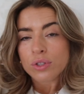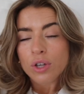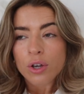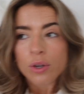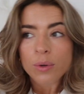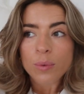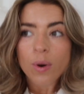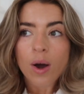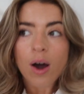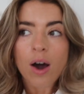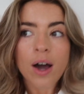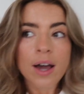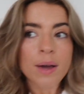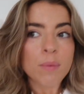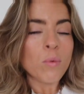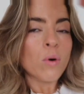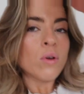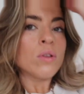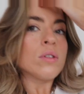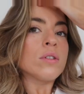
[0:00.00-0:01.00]
So I
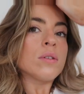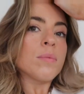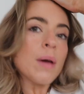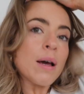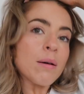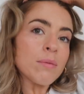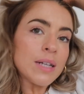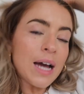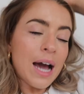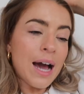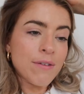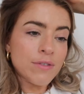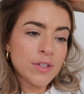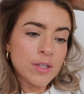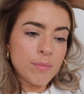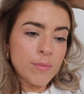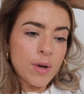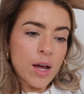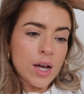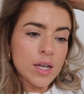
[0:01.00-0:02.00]
want to be able to have
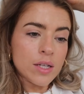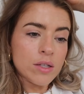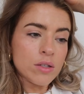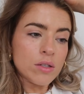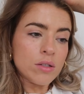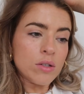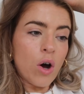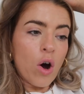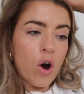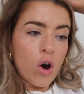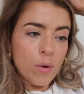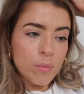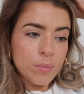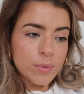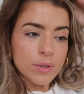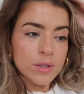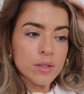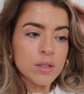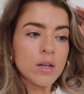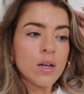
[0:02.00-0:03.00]
some nice
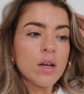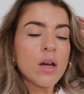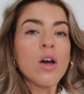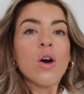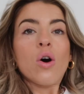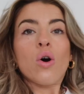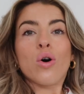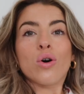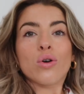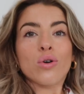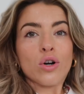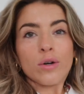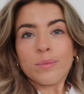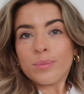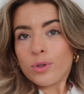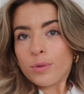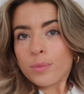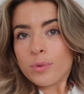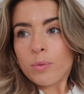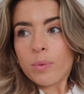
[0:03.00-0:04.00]
tops or crop
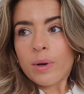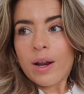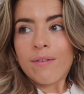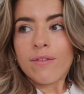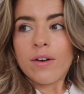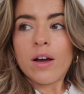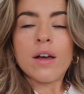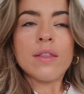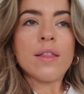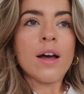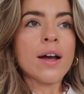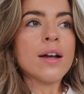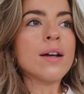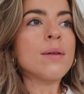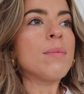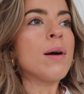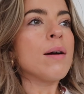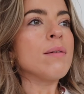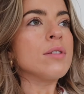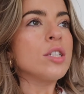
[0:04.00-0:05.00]
tops or whatever that I
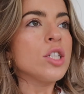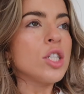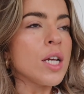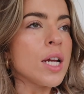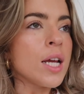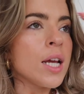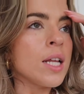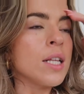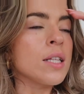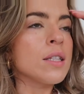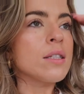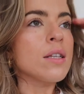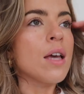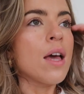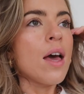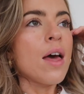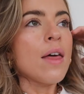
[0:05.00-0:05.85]
can wear with jeans,